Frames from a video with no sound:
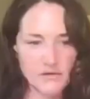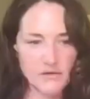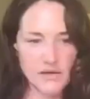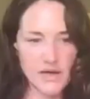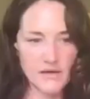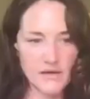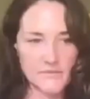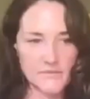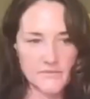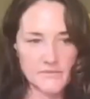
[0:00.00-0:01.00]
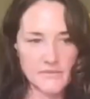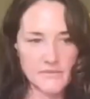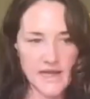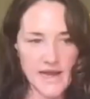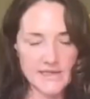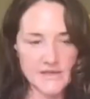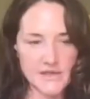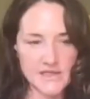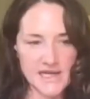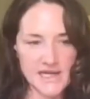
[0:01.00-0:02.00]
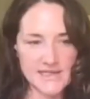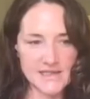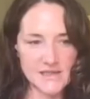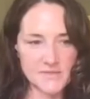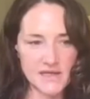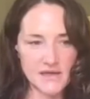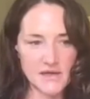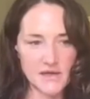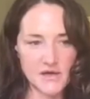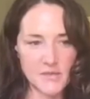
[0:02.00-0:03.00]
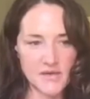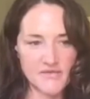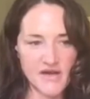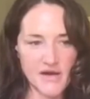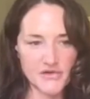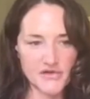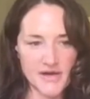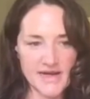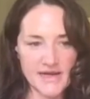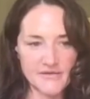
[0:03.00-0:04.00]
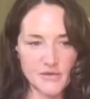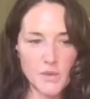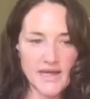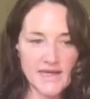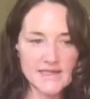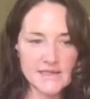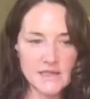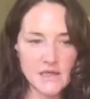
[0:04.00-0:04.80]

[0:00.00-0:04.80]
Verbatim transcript: Um, yeah, as Dr. Jack said to me, you know, you could be viral shedding for weeks.